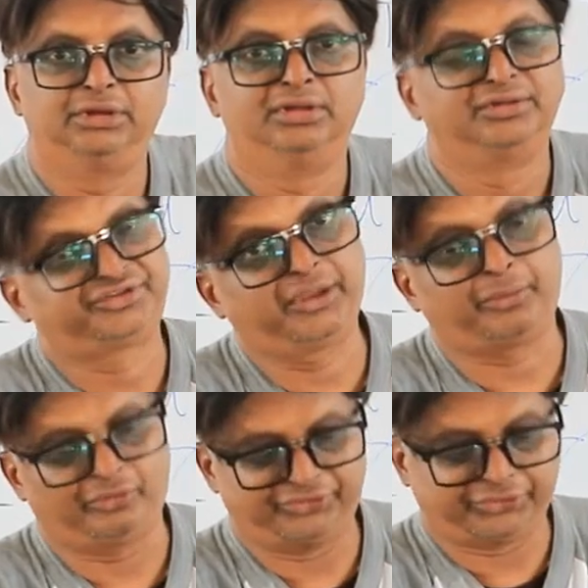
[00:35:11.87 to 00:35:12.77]
Stay
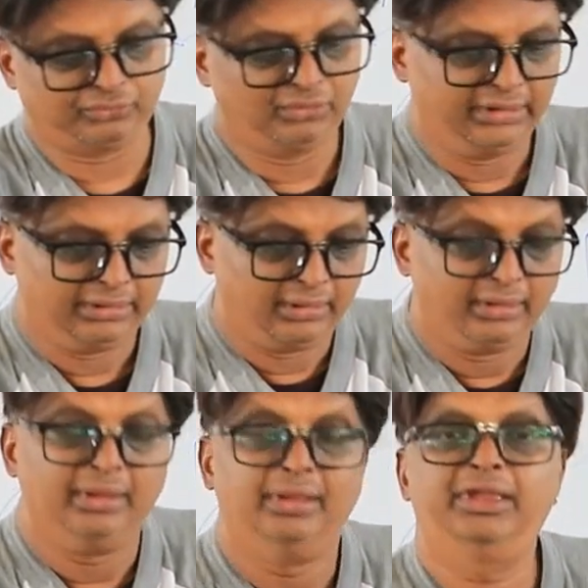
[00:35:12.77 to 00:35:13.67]
positive.
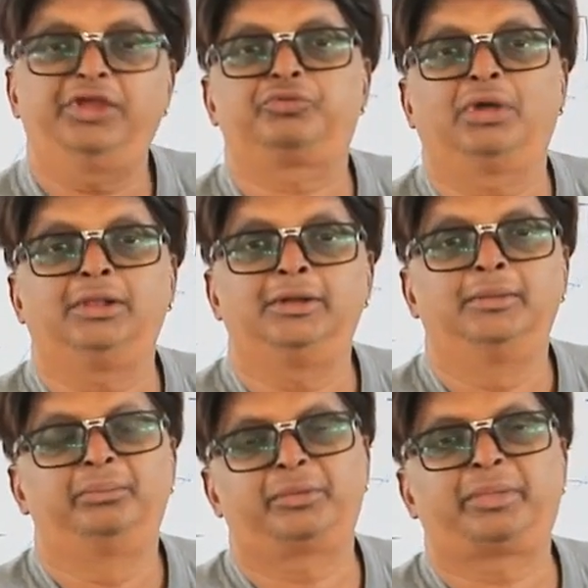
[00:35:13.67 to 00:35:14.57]
Eat well,
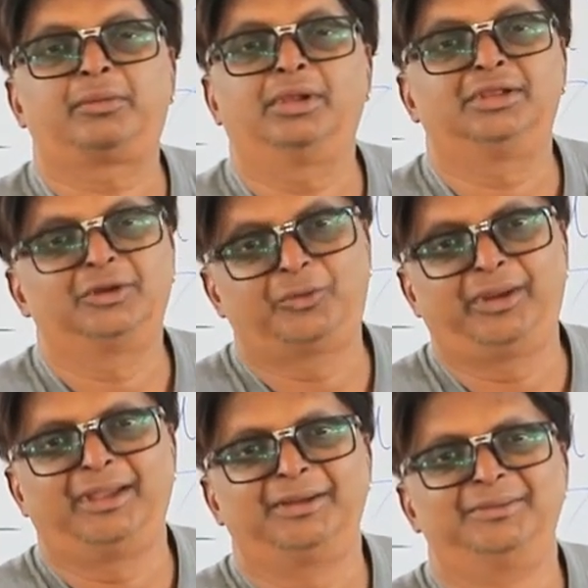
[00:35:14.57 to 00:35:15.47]
prepare well. Good
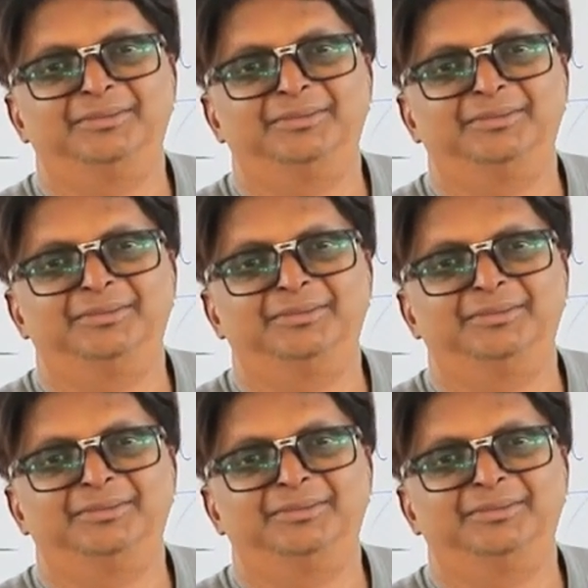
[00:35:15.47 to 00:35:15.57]
day.